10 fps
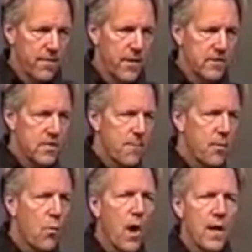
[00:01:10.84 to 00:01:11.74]
There's
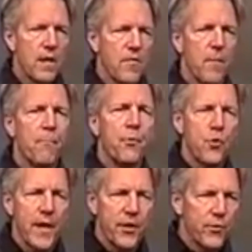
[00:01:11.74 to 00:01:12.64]
number 1, the
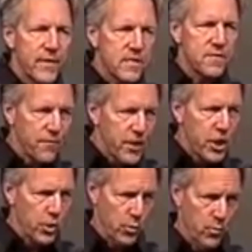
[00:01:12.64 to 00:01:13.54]
preterist
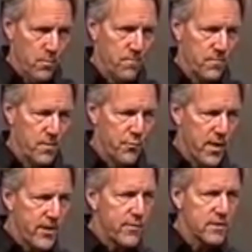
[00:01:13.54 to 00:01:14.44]
view. The
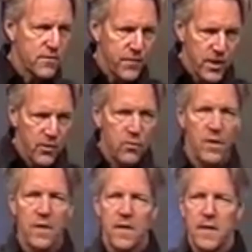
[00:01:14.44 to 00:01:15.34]
preterist view
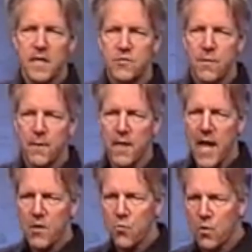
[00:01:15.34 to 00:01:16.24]
is from a
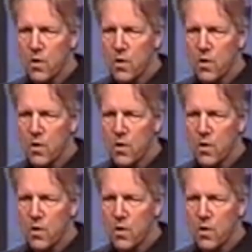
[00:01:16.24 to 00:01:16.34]
Latin